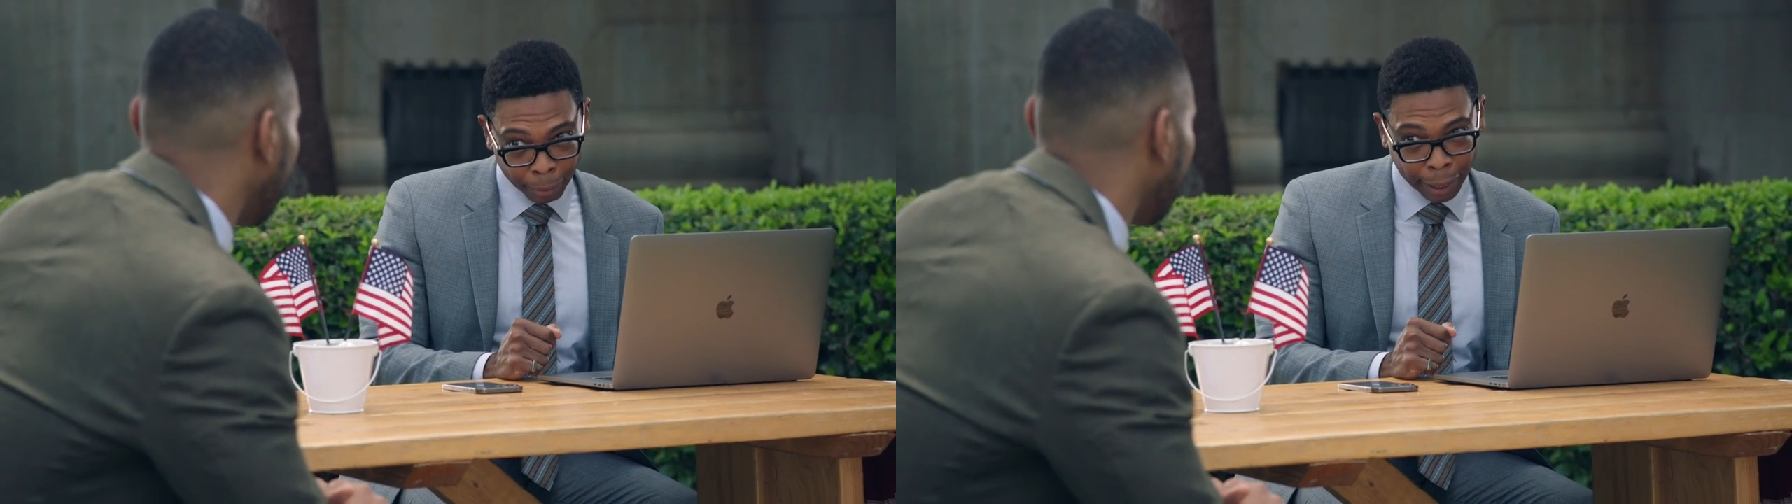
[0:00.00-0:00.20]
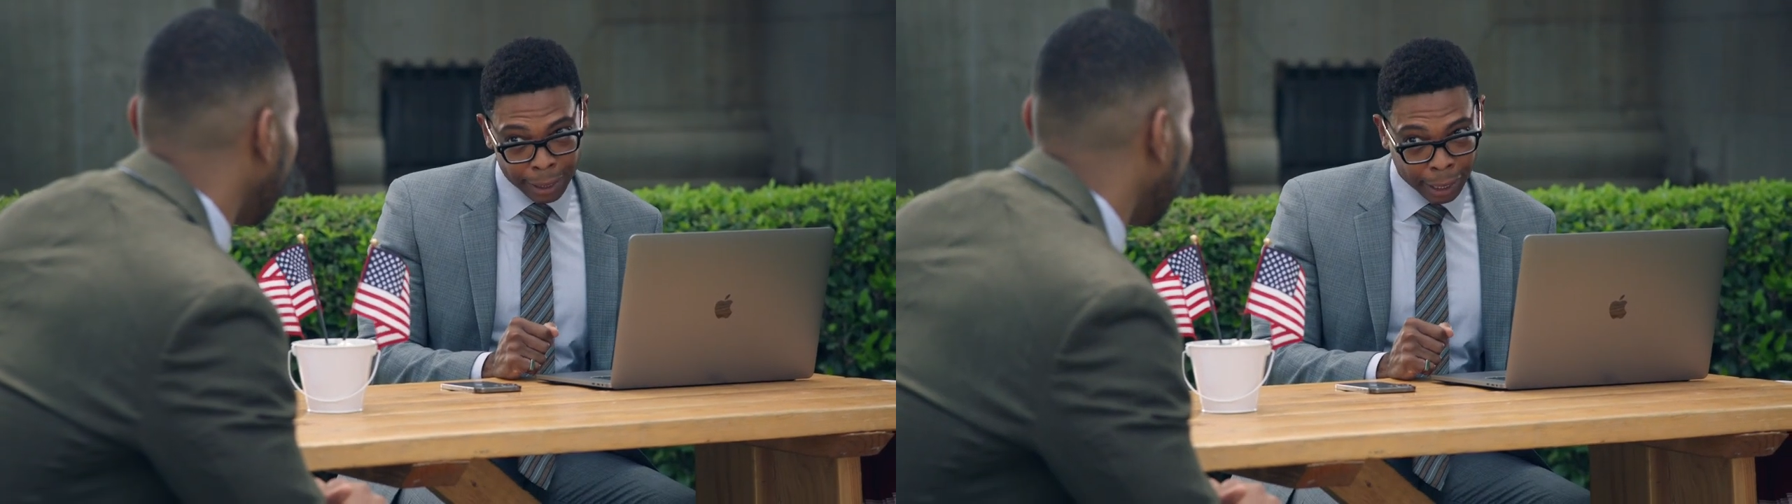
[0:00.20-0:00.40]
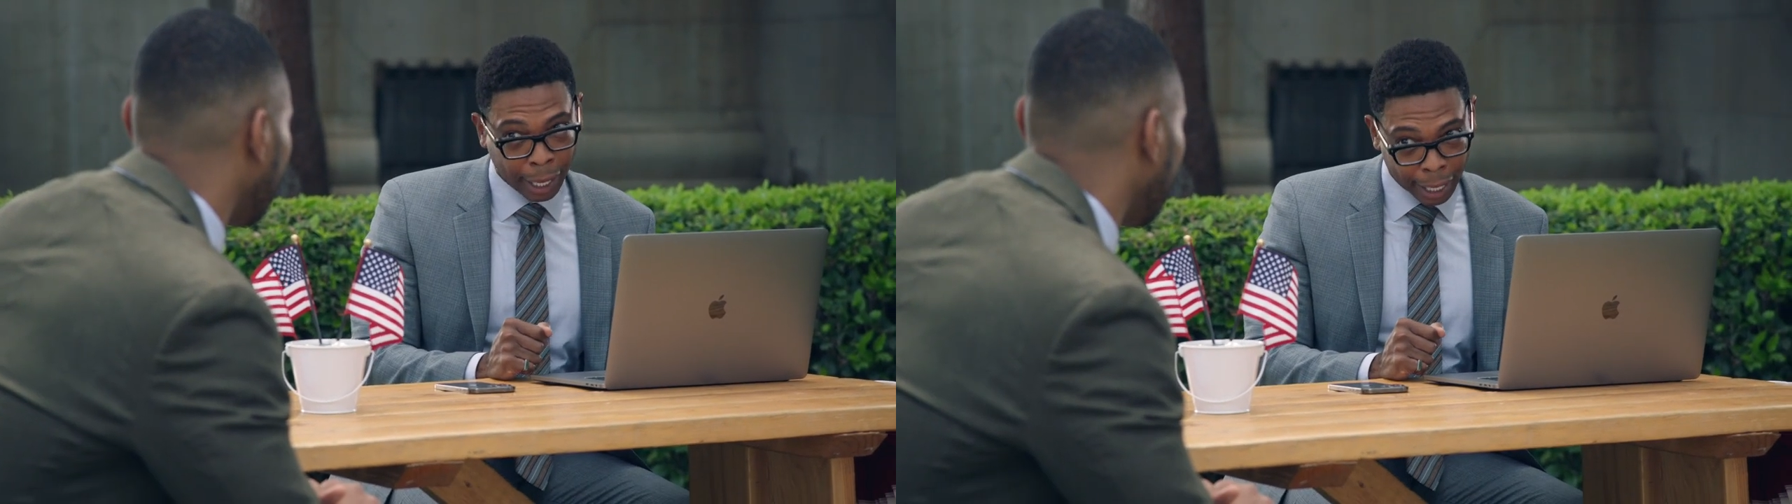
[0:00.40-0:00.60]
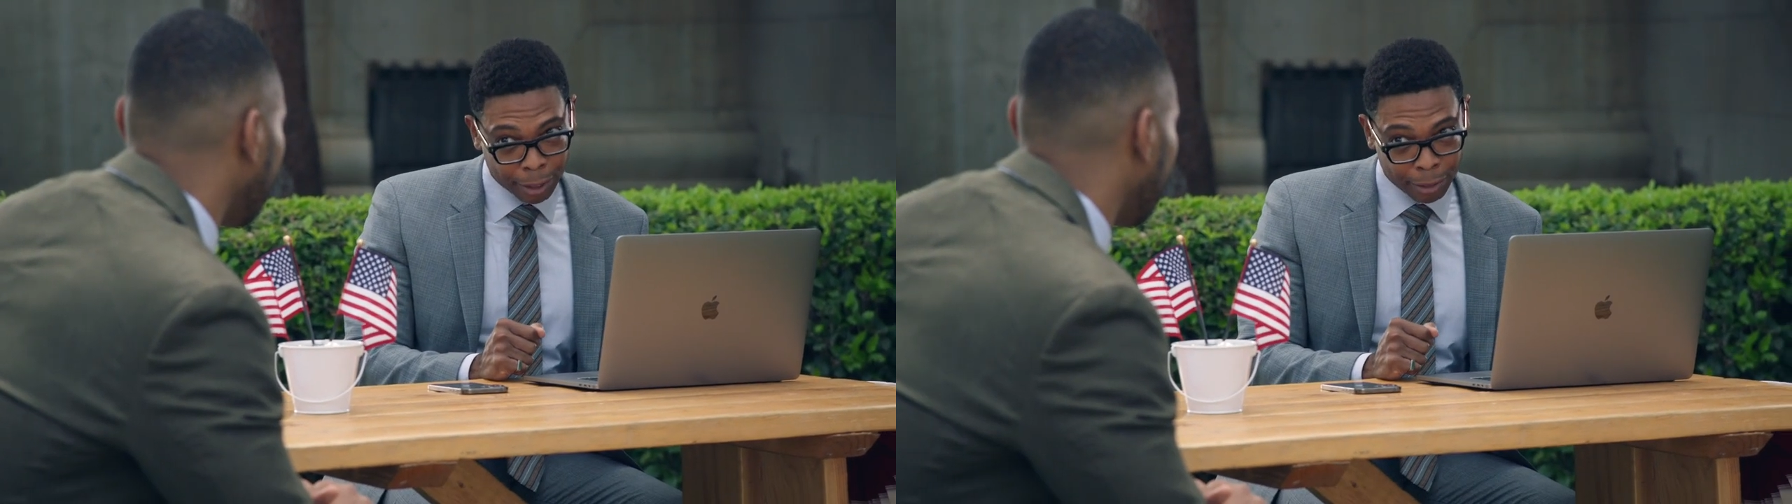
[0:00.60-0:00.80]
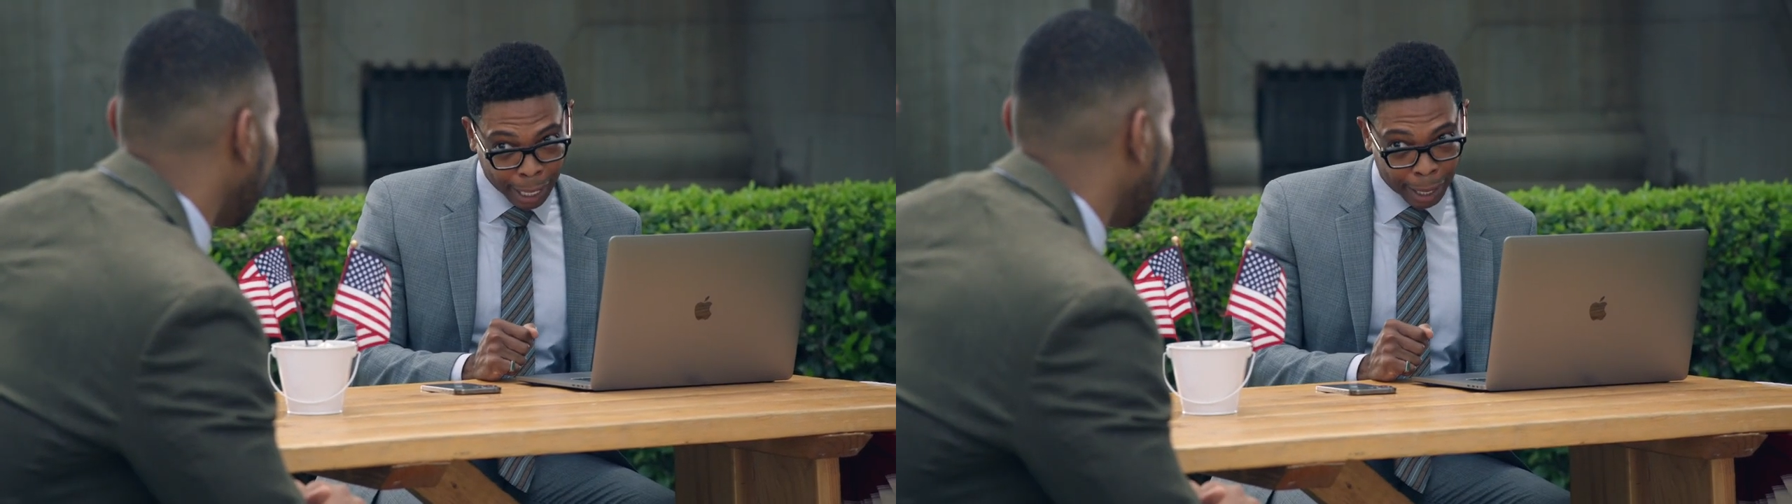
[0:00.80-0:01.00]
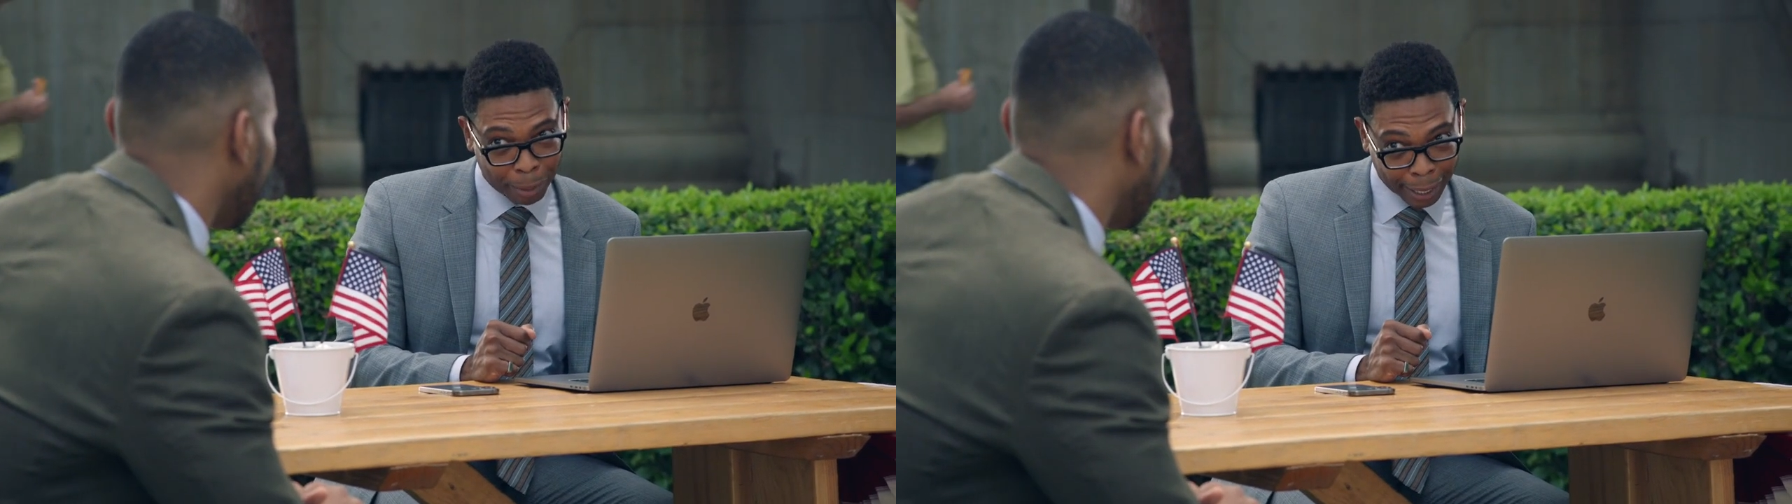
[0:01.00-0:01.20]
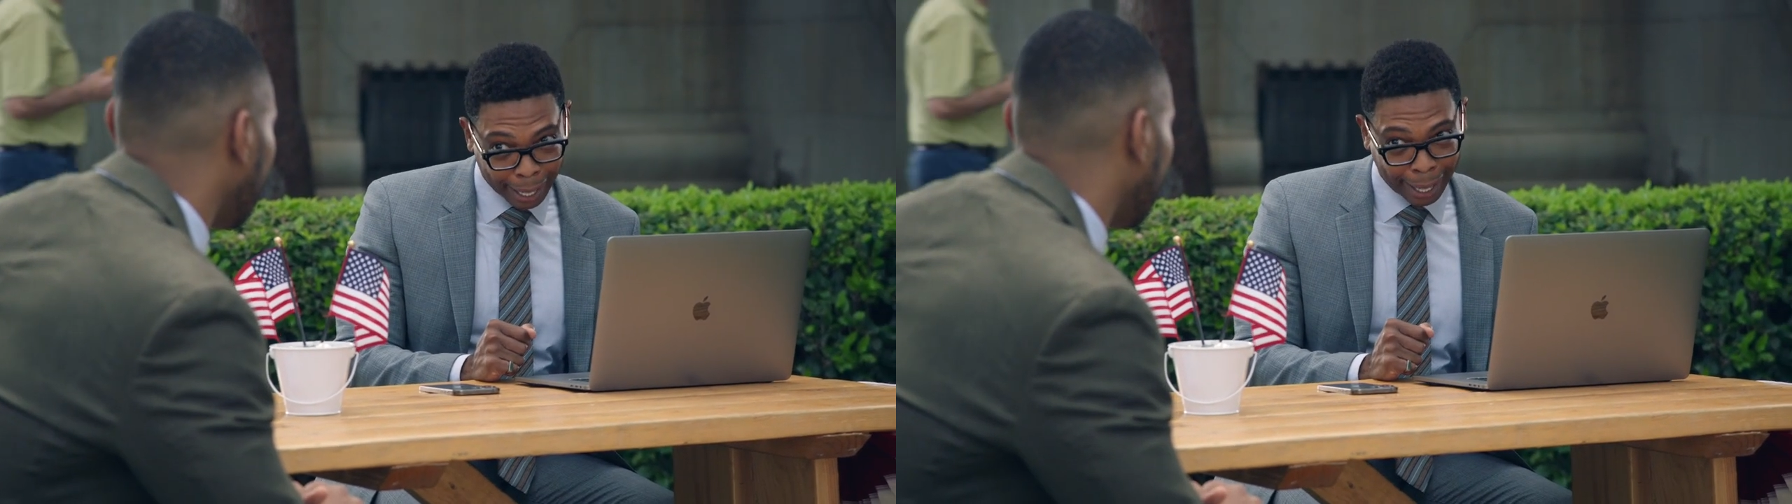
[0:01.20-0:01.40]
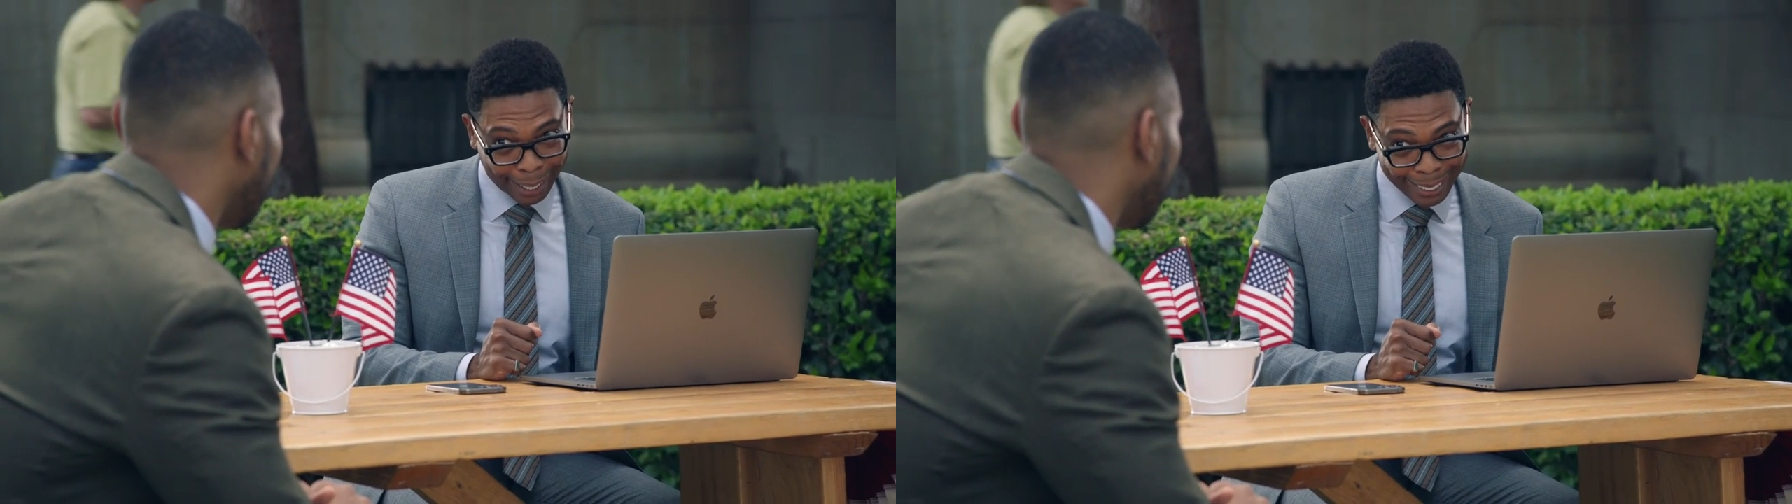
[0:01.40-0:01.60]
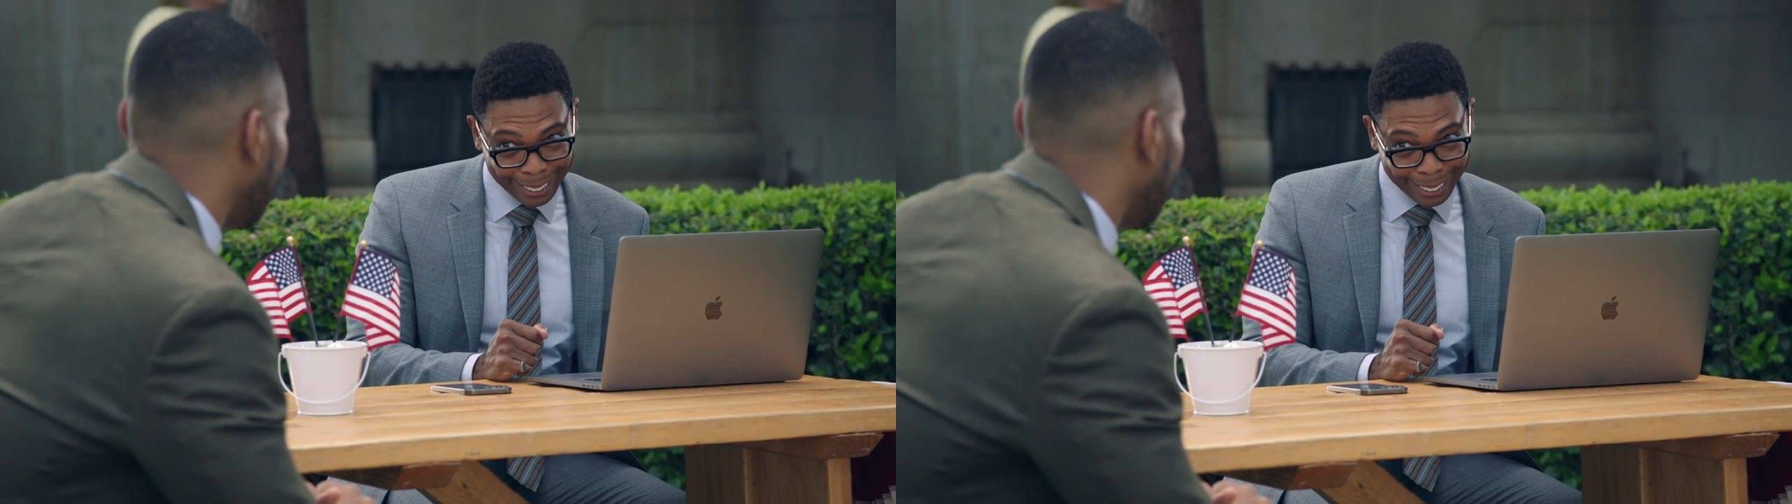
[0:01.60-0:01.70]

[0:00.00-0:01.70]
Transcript: man's a castle type of guy.